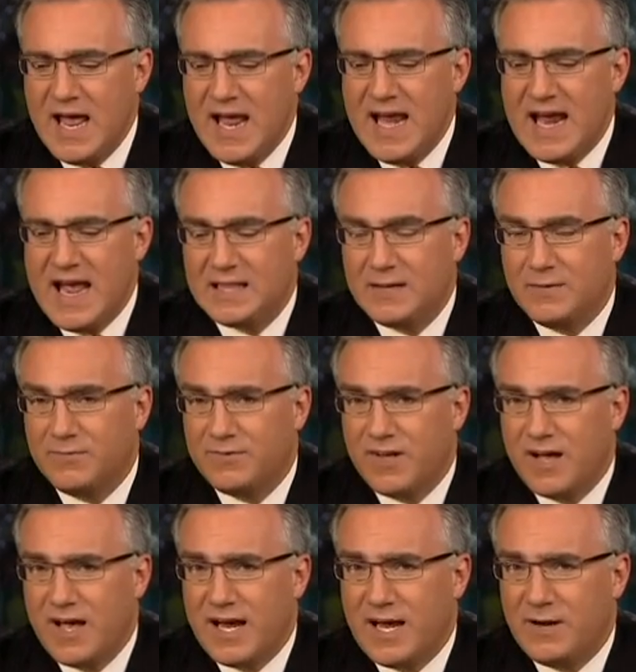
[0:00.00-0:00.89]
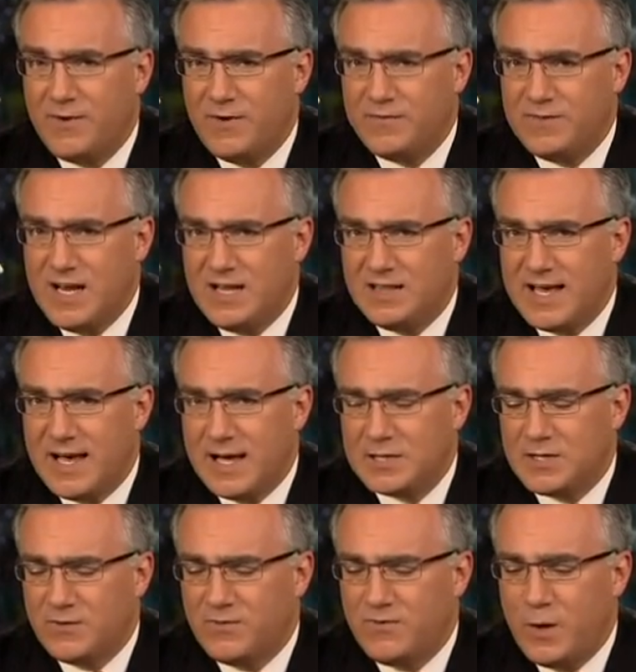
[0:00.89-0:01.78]
He had them flying at
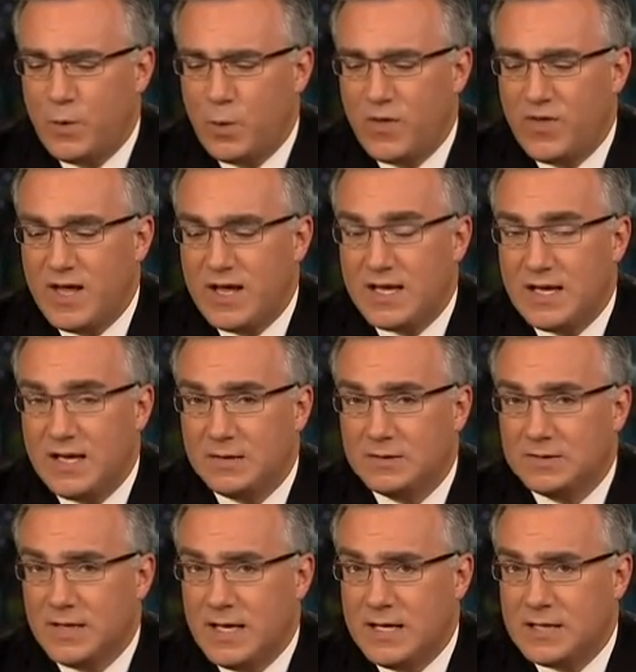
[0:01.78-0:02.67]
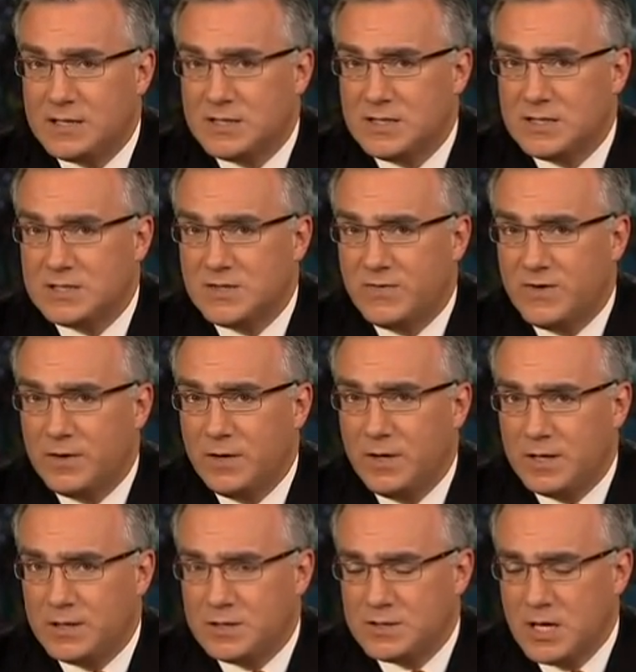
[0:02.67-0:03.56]
15,000 feet where they killed innocent
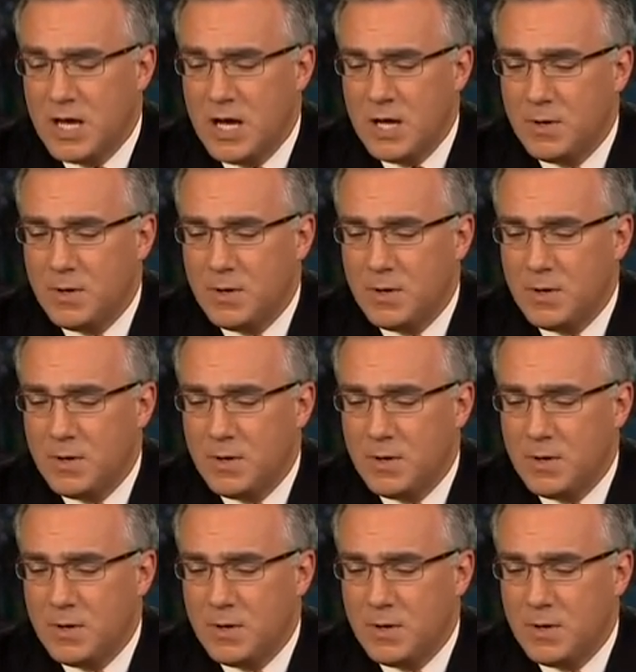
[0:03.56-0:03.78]
civilians